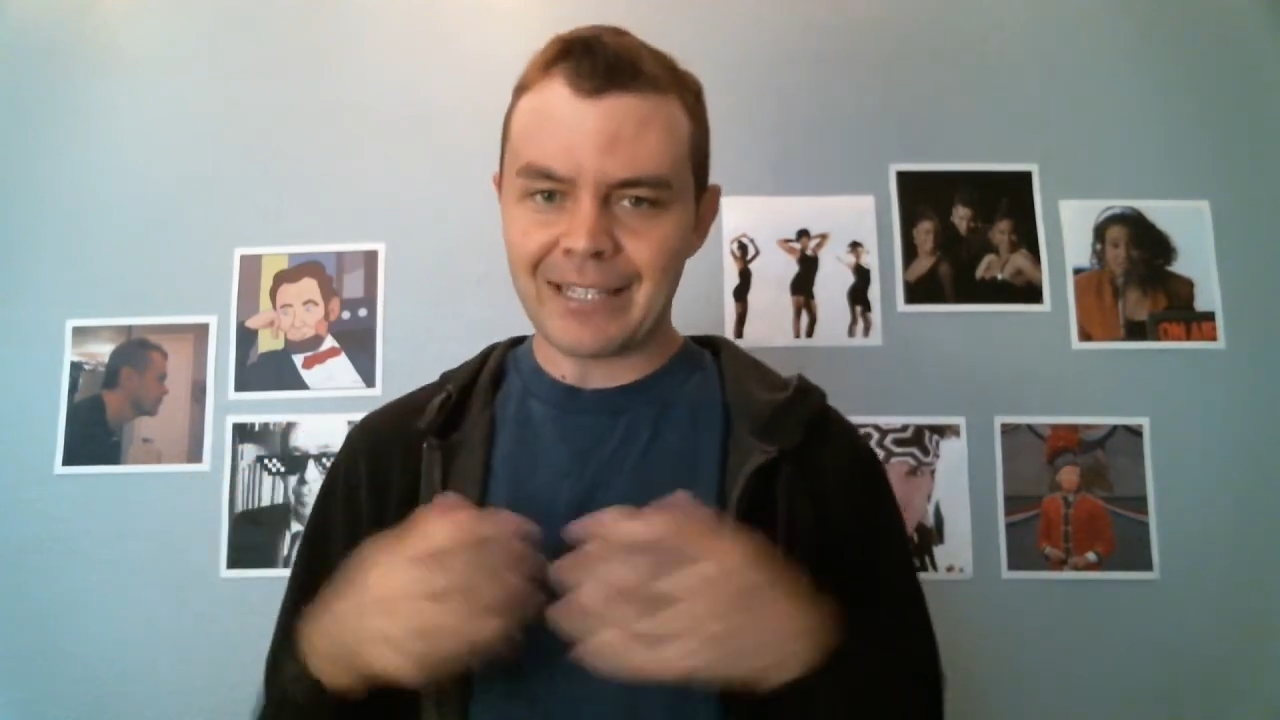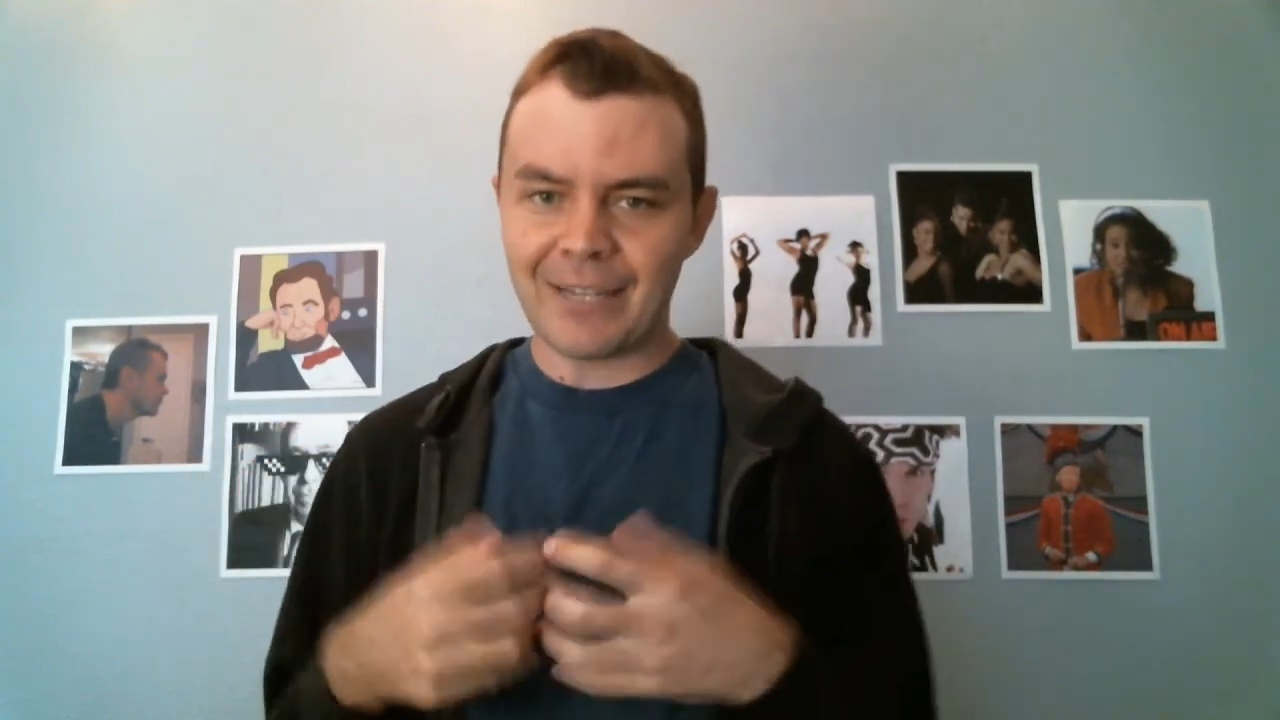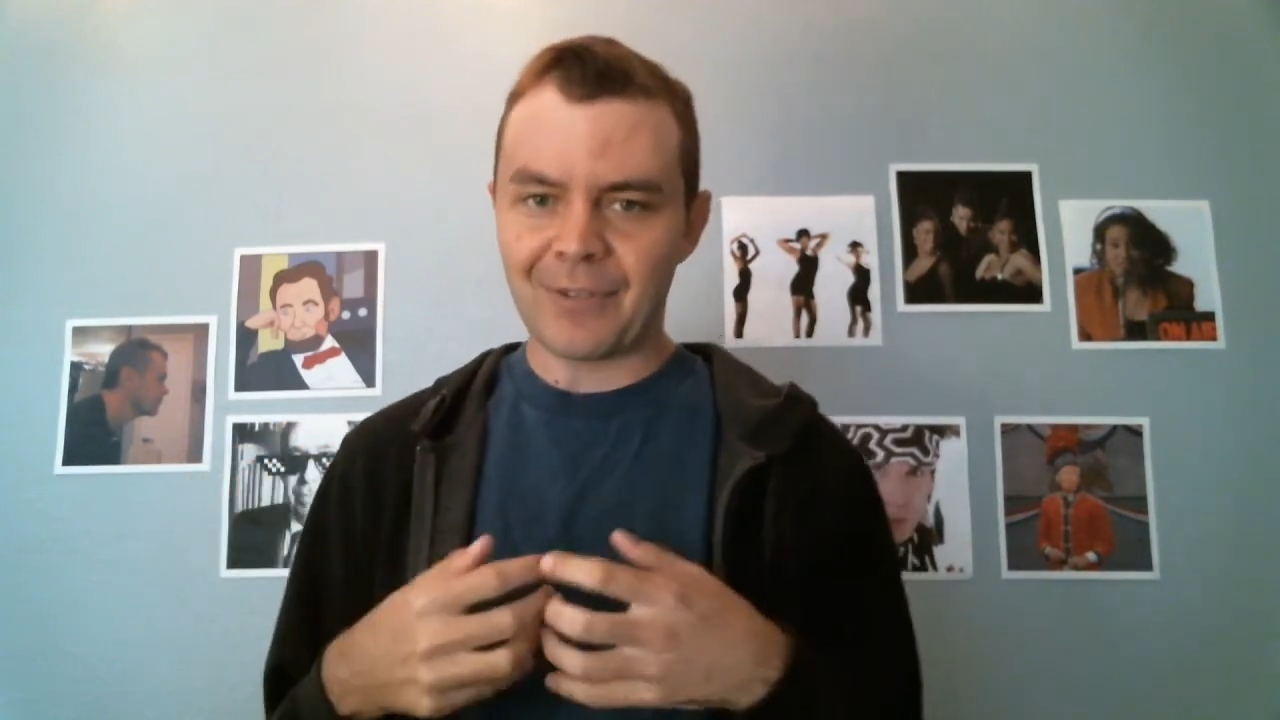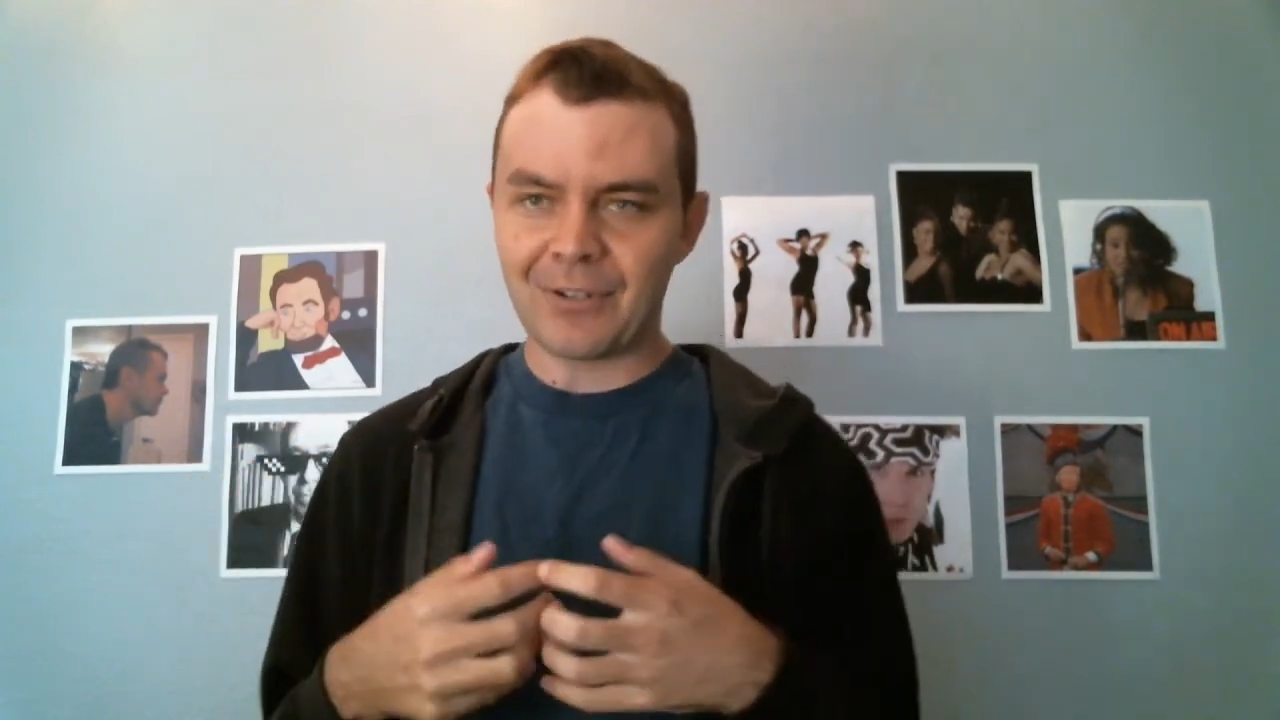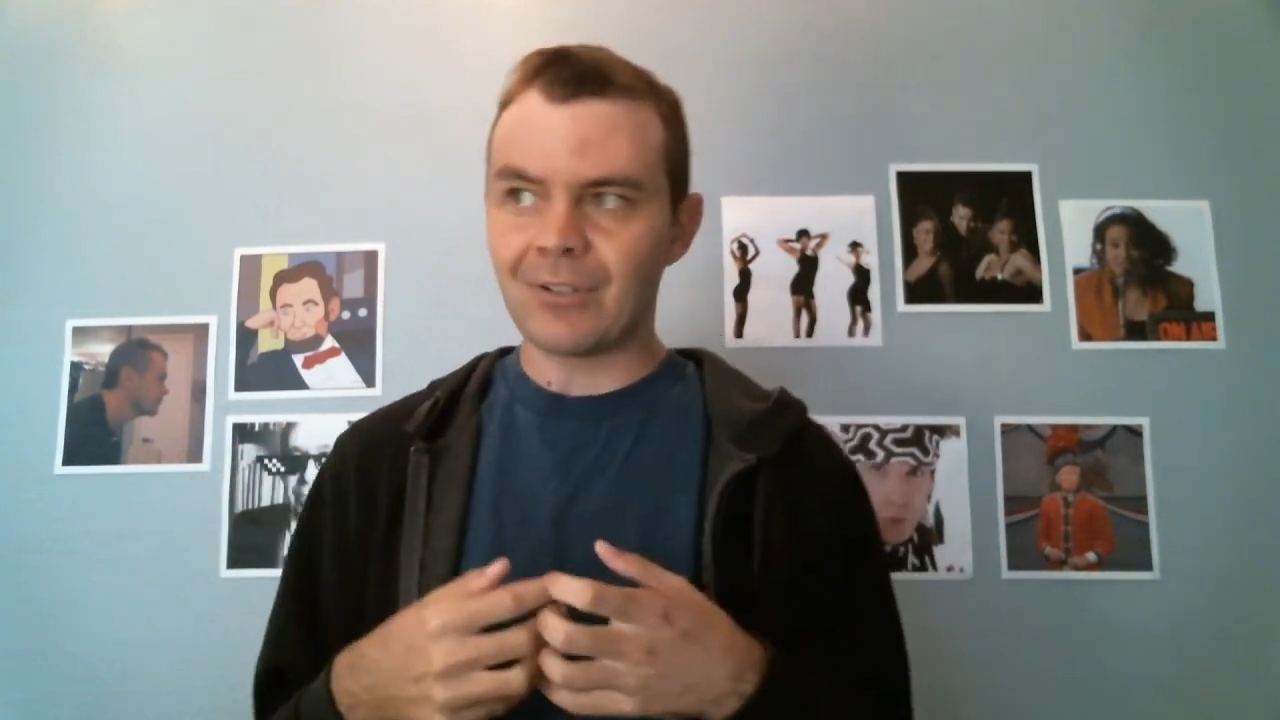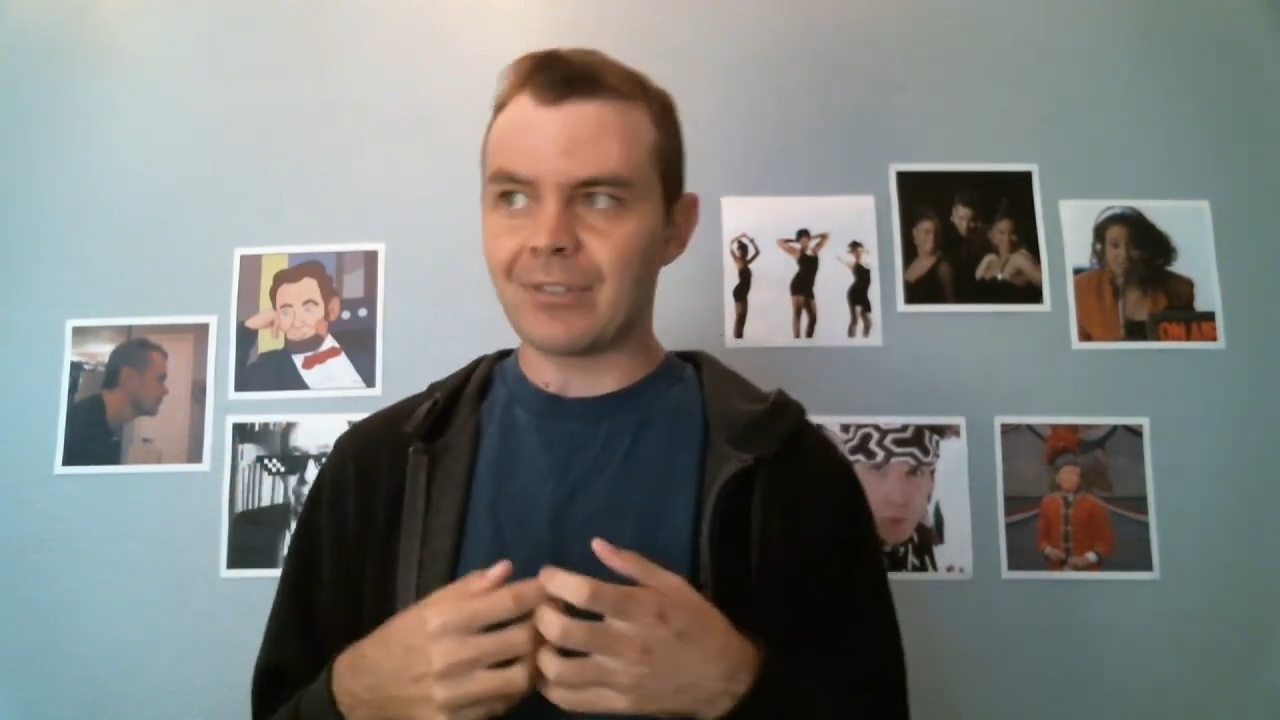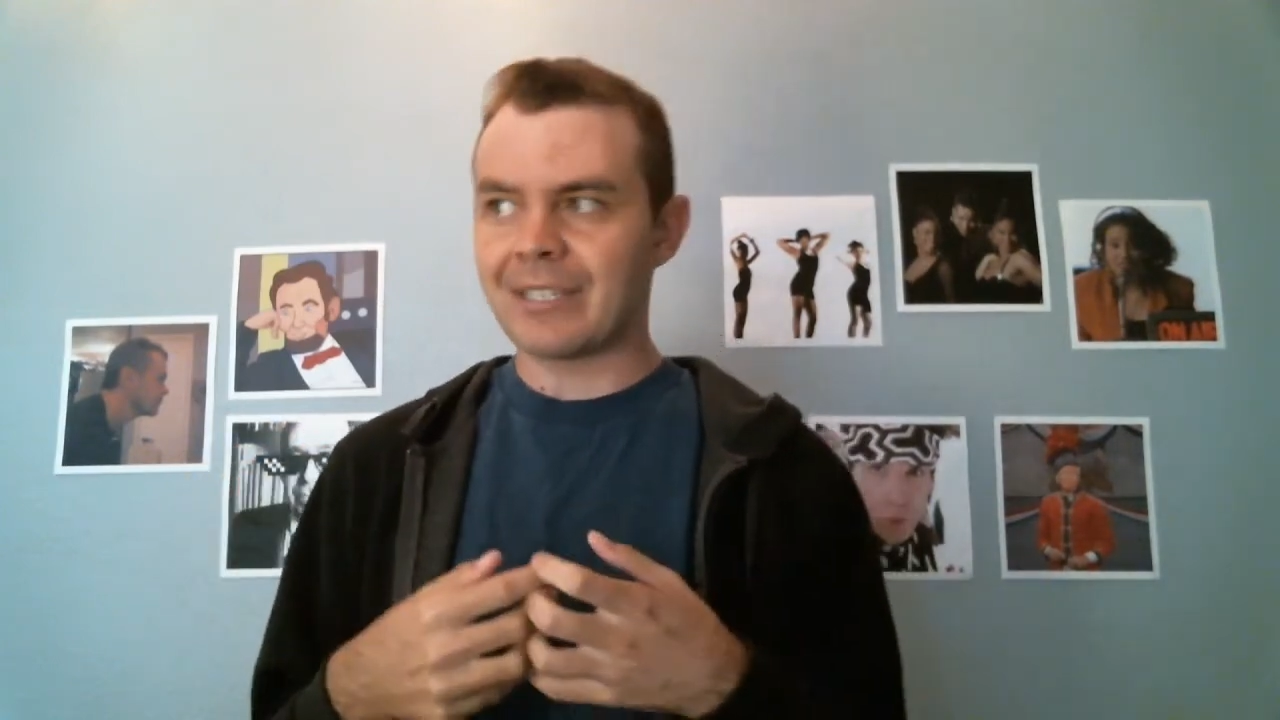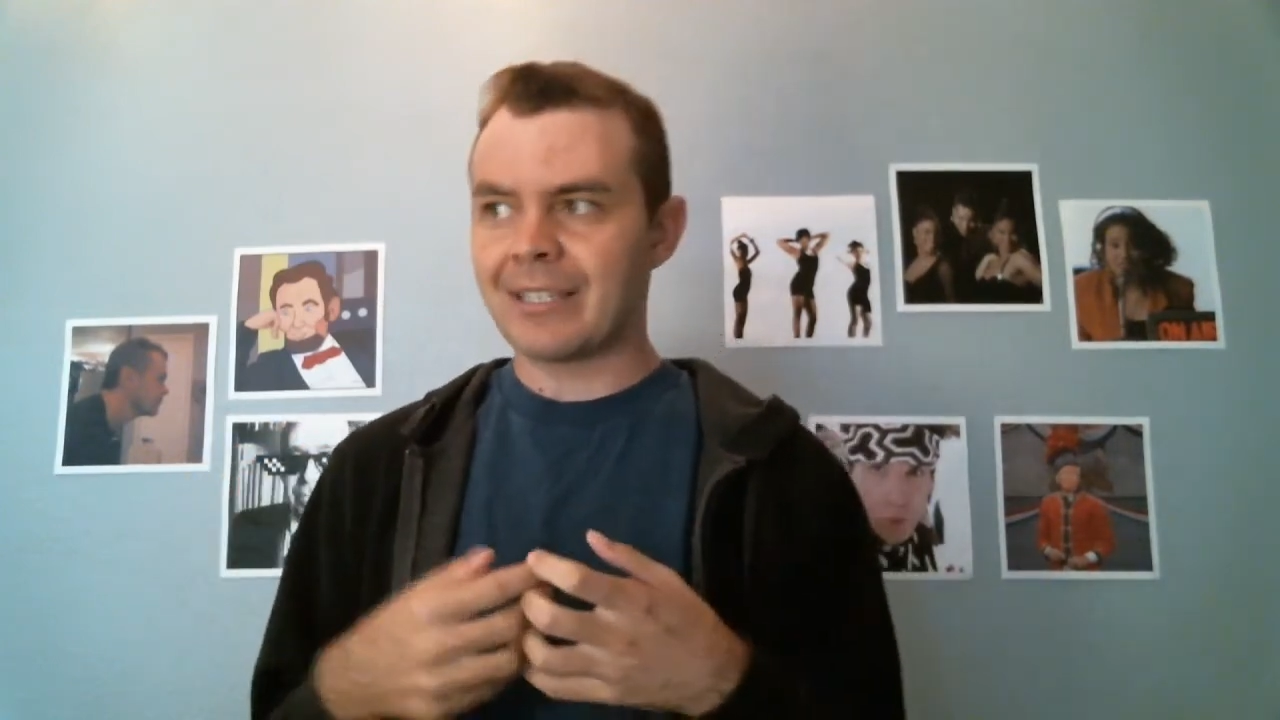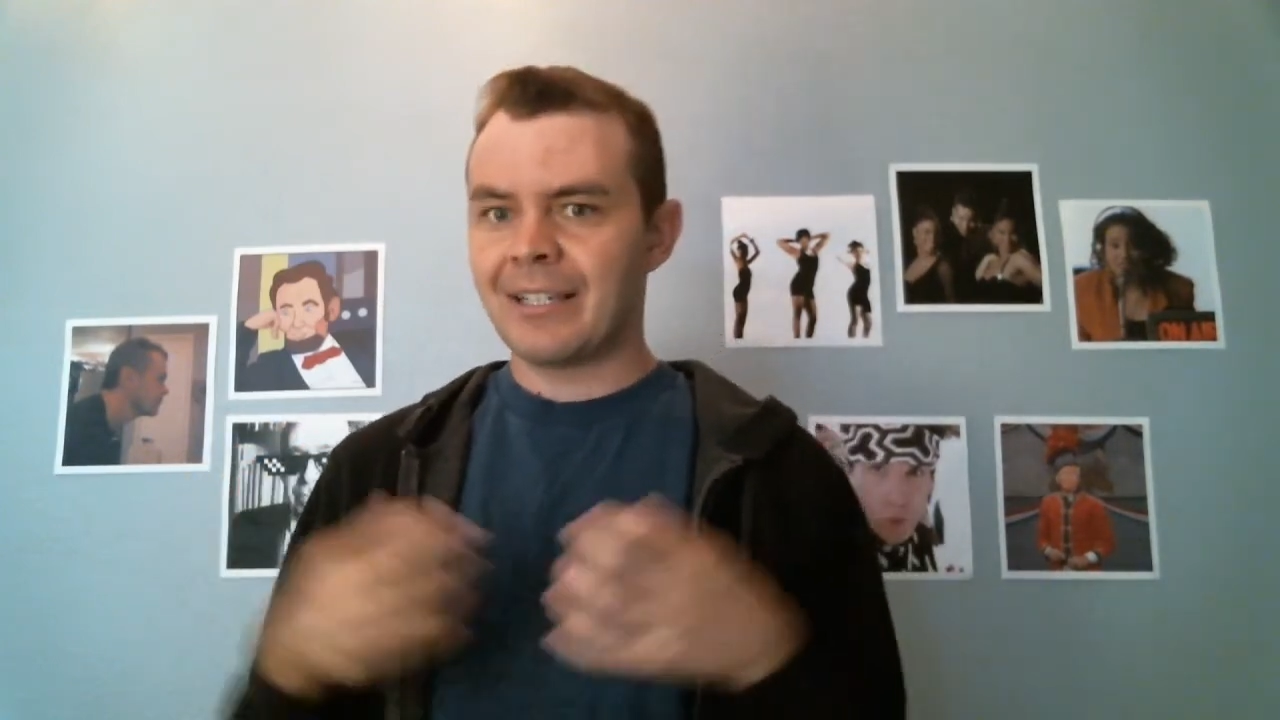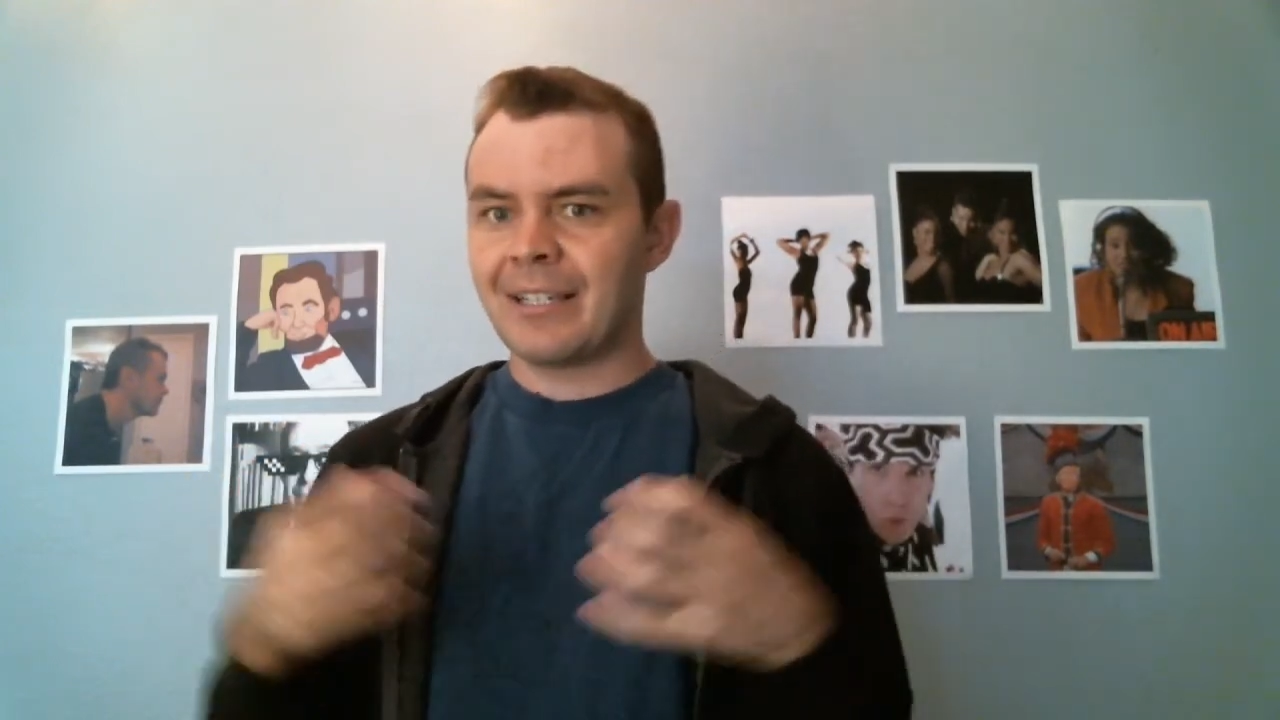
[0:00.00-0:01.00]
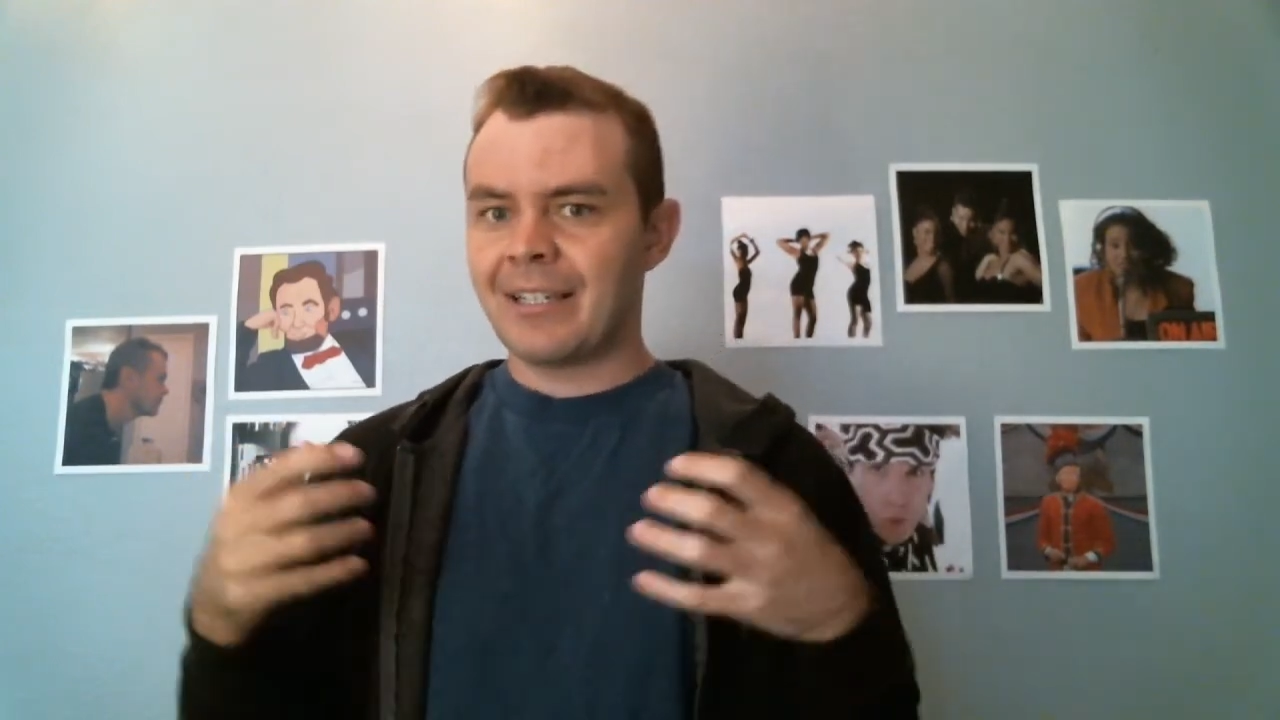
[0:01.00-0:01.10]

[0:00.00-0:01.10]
difficult